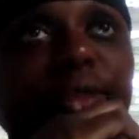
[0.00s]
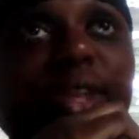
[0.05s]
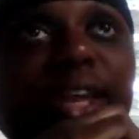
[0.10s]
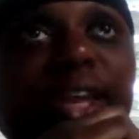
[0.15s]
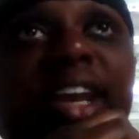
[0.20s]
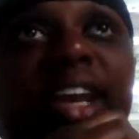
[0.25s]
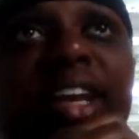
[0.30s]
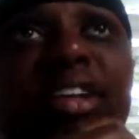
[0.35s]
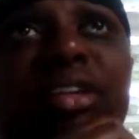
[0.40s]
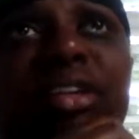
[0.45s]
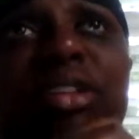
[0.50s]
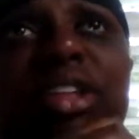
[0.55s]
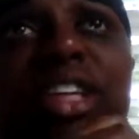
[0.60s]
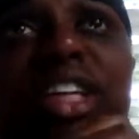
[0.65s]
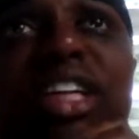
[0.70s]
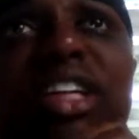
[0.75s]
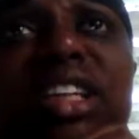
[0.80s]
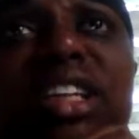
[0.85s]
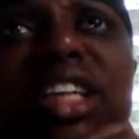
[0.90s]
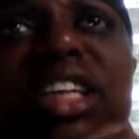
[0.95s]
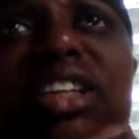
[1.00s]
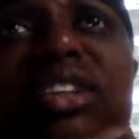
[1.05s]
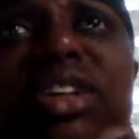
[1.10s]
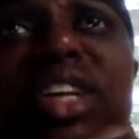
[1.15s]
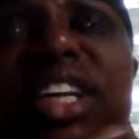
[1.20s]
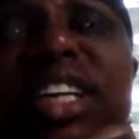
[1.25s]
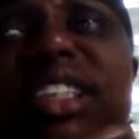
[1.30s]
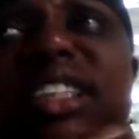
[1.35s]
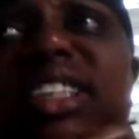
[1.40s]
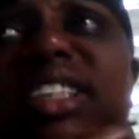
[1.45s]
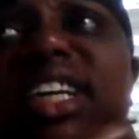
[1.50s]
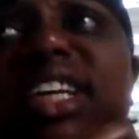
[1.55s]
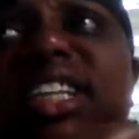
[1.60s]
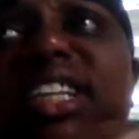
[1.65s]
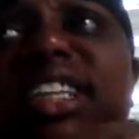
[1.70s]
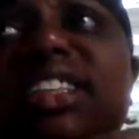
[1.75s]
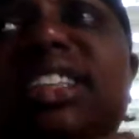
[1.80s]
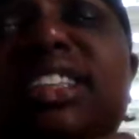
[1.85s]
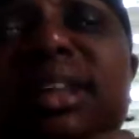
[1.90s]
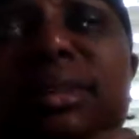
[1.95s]
and I know legally you can't say
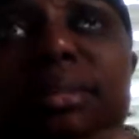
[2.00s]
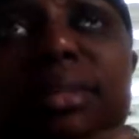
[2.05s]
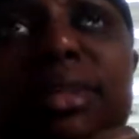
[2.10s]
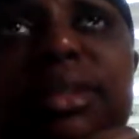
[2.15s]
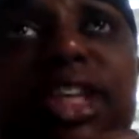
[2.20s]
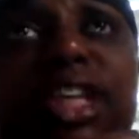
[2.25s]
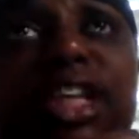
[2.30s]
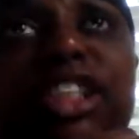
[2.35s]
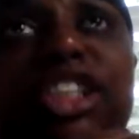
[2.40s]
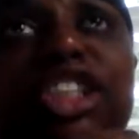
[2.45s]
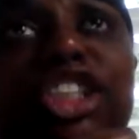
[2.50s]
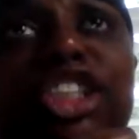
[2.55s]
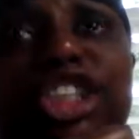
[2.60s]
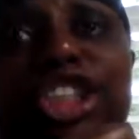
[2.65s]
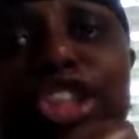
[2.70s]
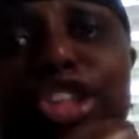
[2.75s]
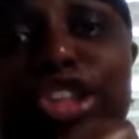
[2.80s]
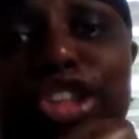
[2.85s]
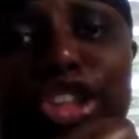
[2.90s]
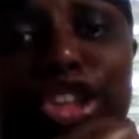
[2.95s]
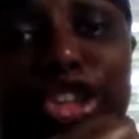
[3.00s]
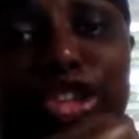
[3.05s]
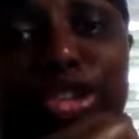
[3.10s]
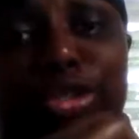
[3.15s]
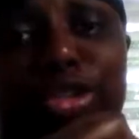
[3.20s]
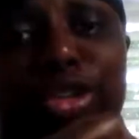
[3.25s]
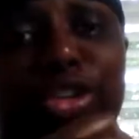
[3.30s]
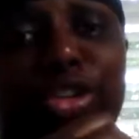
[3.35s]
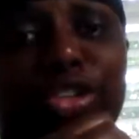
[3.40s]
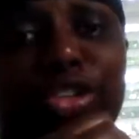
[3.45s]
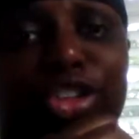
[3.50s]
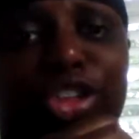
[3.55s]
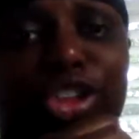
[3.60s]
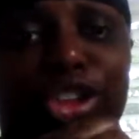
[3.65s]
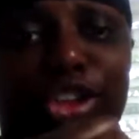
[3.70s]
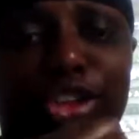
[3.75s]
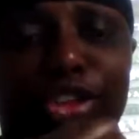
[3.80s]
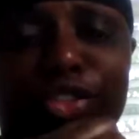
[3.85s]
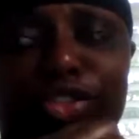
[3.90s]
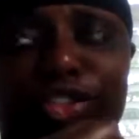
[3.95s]
that something has cured you or you're
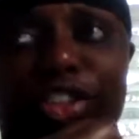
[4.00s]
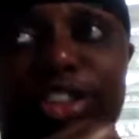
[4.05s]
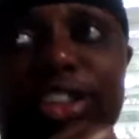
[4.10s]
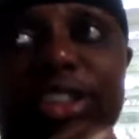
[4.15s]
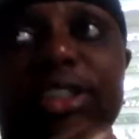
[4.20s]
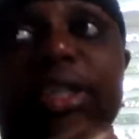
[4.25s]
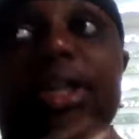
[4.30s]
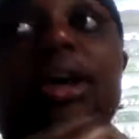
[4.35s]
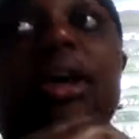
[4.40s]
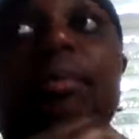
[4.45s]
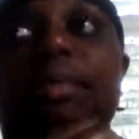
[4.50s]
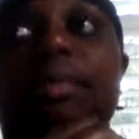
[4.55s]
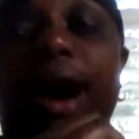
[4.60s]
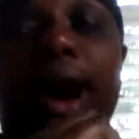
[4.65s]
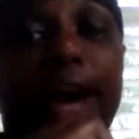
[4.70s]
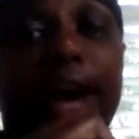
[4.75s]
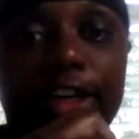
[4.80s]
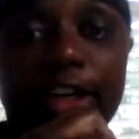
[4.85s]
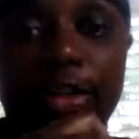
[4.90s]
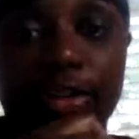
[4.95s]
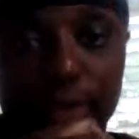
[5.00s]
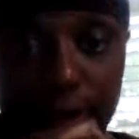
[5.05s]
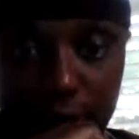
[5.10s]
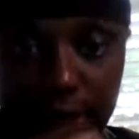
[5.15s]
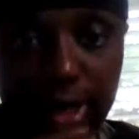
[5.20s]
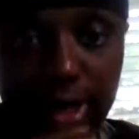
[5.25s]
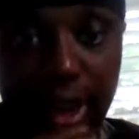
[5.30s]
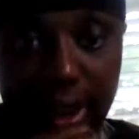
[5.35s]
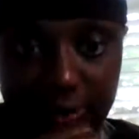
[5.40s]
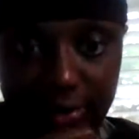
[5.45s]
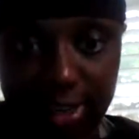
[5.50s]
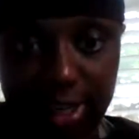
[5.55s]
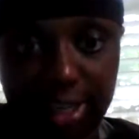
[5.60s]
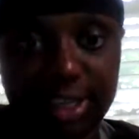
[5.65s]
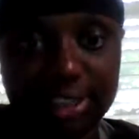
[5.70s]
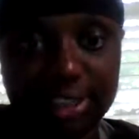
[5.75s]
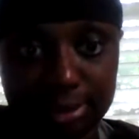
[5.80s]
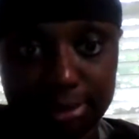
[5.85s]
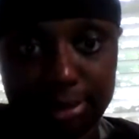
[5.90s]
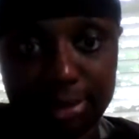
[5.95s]
cured for this, but I no longer have
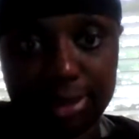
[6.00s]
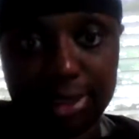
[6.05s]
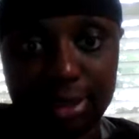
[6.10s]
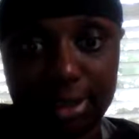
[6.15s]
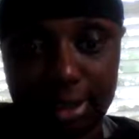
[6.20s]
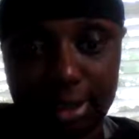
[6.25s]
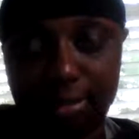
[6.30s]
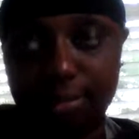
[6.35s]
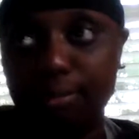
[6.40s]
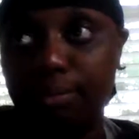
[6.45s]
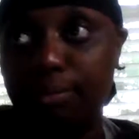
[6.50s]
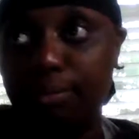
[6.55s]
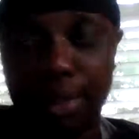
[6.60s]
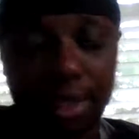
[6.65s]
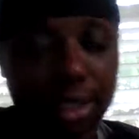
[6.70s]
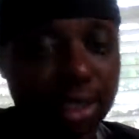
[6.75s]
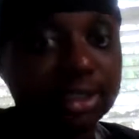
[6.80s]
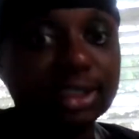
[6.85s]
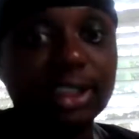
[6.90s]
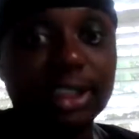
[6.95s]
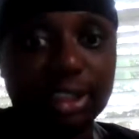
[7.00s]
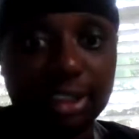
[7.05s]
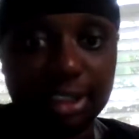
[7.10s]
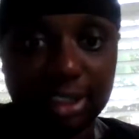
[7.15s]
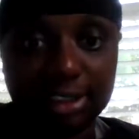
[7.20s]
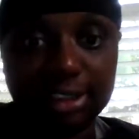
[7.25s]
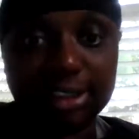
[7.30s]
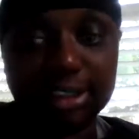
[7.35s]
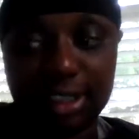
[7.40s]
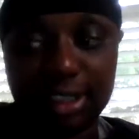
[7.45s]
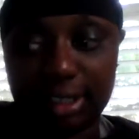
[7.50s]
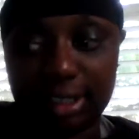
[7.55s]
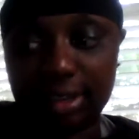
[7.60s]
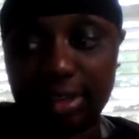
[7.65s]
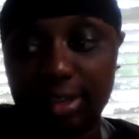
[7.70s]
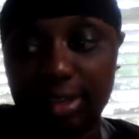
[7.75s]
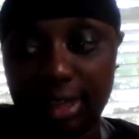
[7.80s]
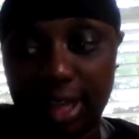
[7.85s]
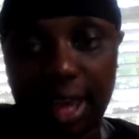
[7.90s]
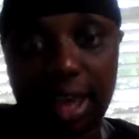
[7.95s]
cancer because of the things
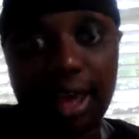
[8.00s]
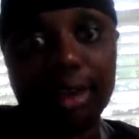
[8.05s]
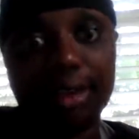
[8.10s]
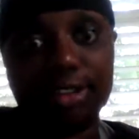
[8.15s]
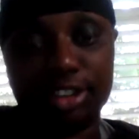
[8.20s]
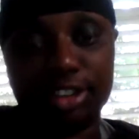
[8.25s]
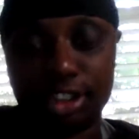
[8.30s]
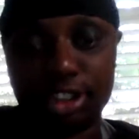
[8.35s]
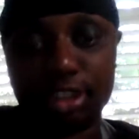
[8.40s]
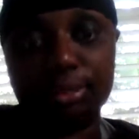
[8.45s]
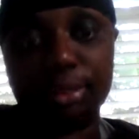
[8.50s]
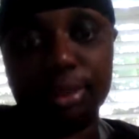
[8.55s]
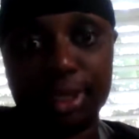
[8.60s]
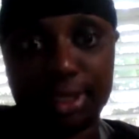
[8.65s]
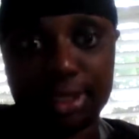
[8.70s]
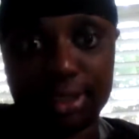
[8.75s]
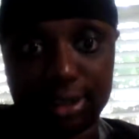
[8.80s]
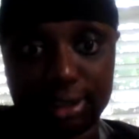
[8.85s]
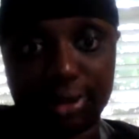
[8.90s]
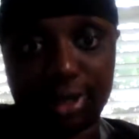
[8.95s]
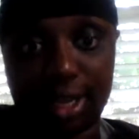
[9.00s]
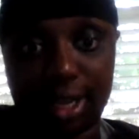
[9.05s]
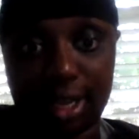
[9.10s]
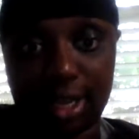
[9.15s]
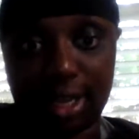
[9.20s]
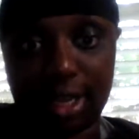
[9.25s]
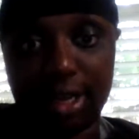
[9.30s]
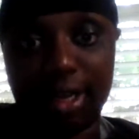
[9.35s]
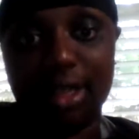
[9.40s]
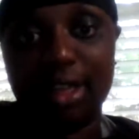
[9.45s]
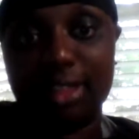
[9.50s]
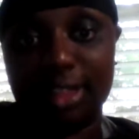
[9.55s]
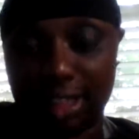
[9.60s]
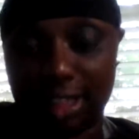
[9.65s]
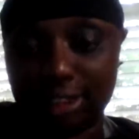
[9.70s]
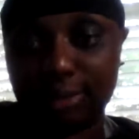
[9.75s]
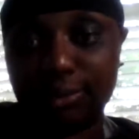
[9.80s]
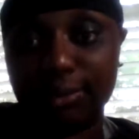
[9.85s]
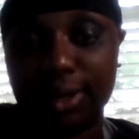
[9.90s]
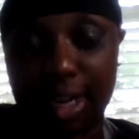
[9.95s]
that took place, okay?
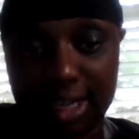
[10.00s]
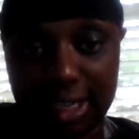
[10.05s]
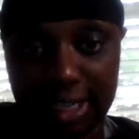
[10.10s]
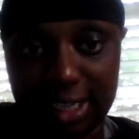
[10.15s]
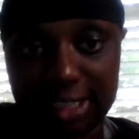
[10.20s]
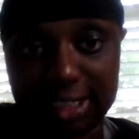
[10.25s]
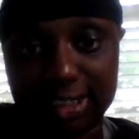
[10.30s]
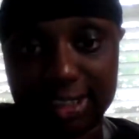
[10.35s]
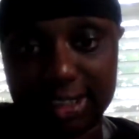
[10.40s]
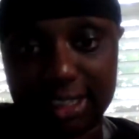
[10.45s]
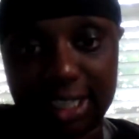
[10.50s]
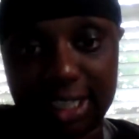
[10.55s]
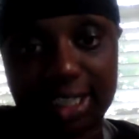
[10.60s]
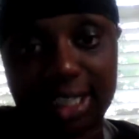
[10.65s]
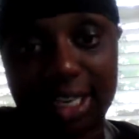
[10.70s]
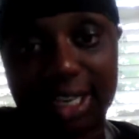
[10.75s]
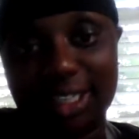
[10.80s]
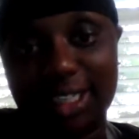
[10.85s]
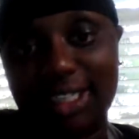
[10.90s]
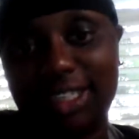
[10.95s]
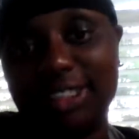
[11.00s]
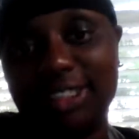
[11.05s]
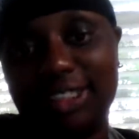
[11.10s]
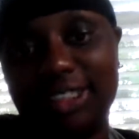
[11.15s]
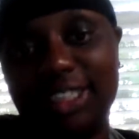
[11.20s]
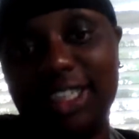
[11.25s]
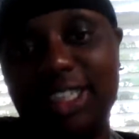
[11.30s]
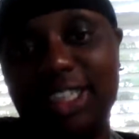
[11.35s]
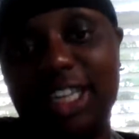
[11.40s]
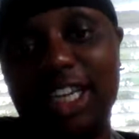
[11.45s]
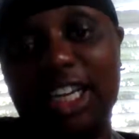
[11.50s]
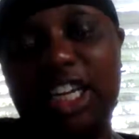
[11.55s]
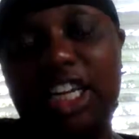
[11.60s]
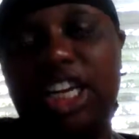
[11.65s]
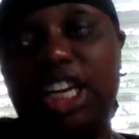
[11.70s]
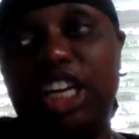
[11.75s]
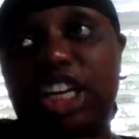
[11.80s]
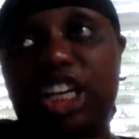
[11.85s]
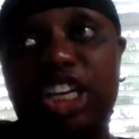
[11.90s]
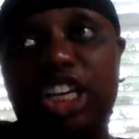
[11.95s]
That's what I can say. Now, I can't say that
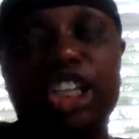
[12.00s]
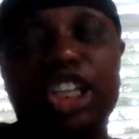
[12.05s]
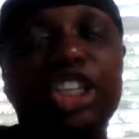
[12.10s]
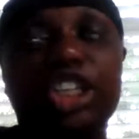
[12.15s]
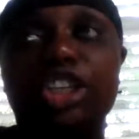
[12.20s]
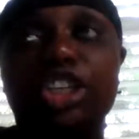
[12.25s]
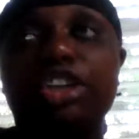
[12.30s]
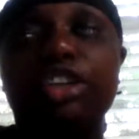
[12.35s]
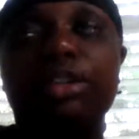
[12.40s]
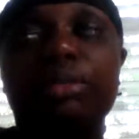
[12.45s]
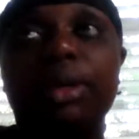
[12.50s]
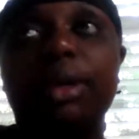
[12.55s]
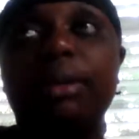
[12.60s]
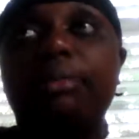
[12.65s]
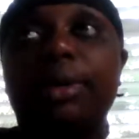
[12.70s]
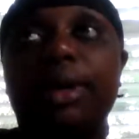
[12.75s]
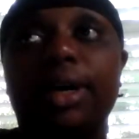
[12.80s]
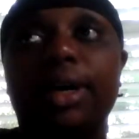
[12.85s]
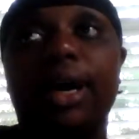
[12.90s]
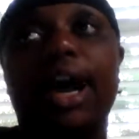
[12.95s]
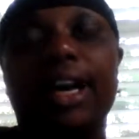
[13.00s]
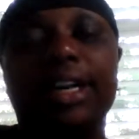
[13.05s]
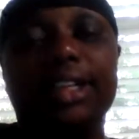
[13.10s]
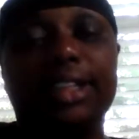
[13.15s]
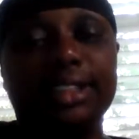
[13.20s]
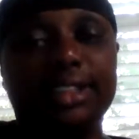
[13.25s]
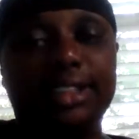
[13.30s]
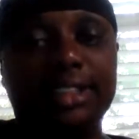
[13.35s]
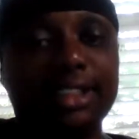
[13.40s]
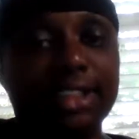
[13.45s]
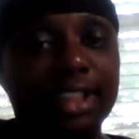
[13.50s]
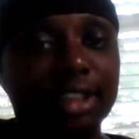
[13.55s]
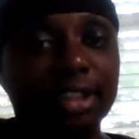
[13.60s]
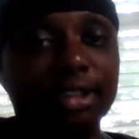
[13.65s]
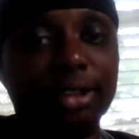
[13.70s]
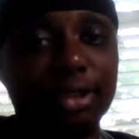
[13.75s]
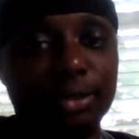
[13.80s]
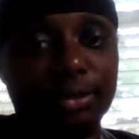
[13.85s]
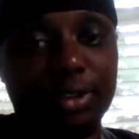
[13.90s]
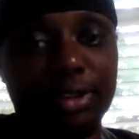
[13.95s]
it cured me, but I can tell
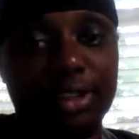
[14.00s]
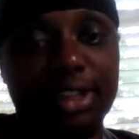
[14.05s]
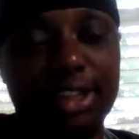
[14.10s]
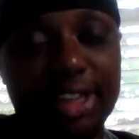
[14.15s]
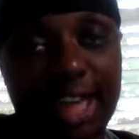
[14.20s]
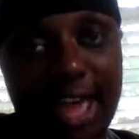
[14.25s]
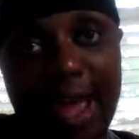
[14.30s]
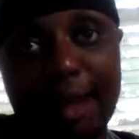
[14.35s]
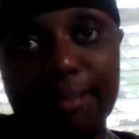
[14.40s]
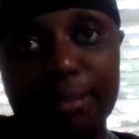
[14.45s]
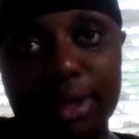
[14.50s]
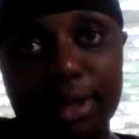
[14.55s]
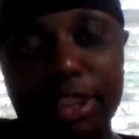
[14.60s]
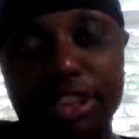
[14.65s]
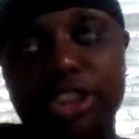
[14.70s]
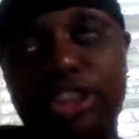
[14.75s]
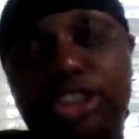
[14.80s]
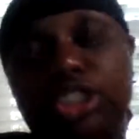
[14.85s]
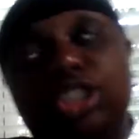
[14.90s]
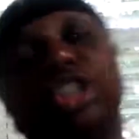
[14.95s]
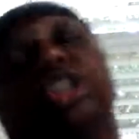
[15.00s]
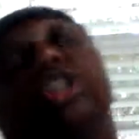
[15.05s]
you that much.